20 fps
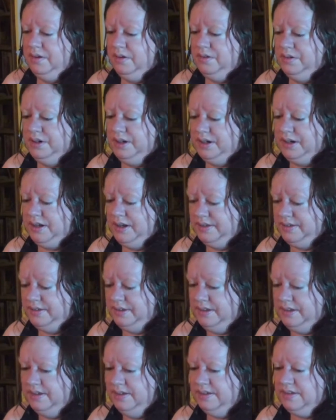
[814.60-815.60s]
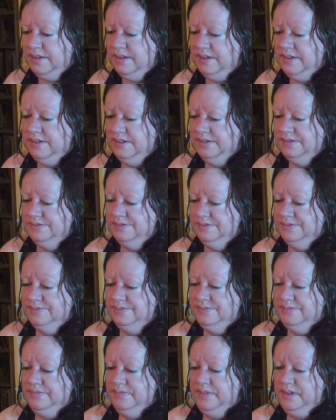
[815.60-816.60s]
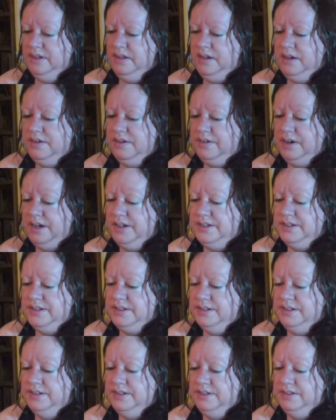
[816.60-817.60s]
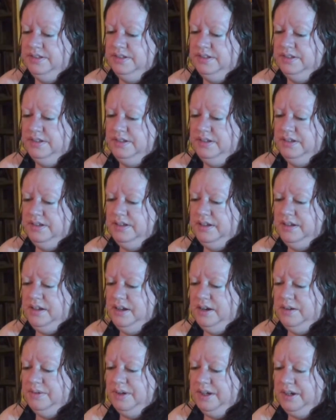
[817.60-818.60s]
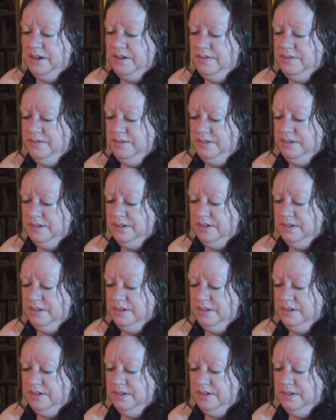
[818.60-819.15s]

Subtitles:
organize these. All right. There we go.